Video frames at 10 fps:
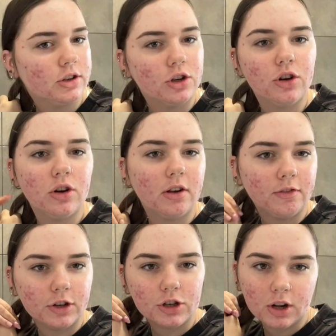to do a
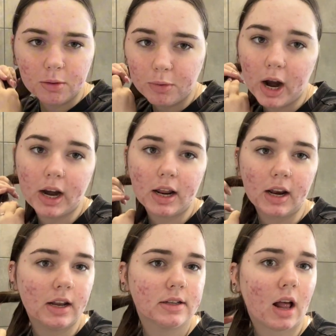fishtail braid, it
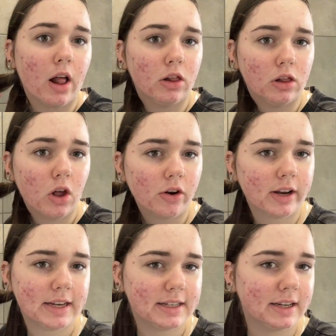is a lot
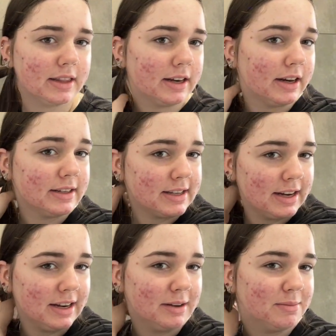easier than it
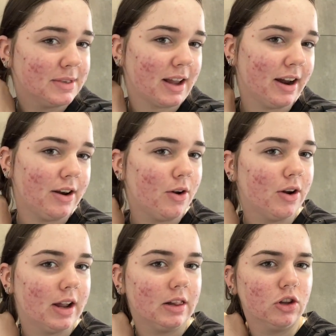seems. I know
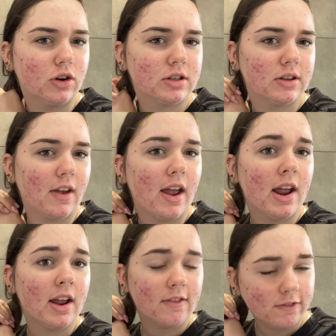it looks
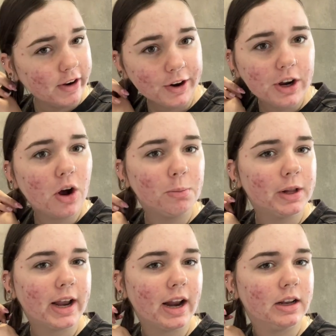very
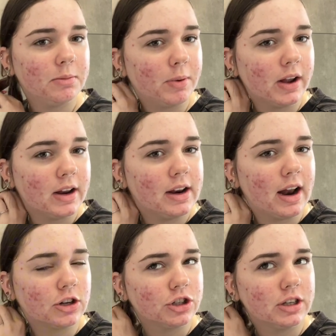complicated, but it
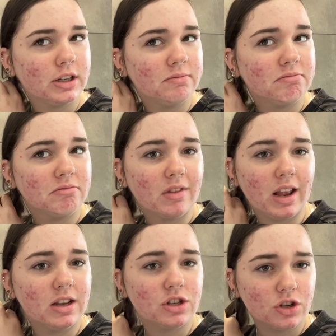actually
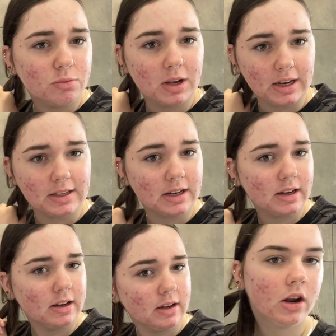is super easy.
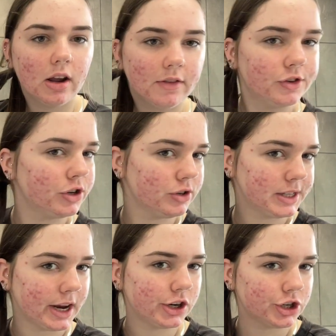You have two
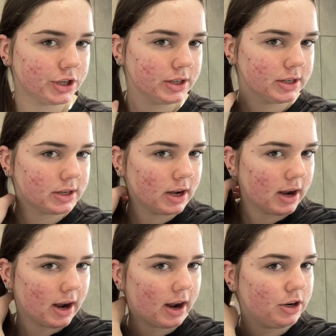sections
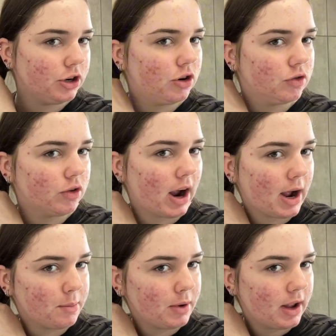and you
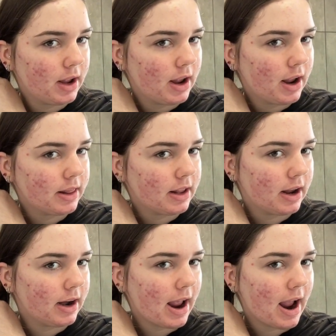grab
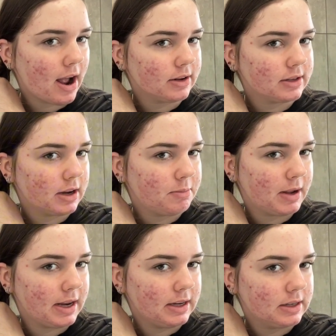an outside
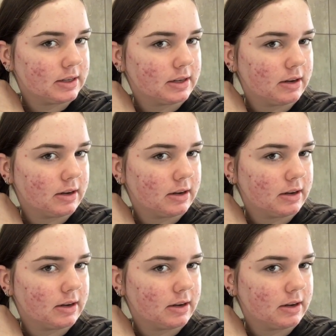piece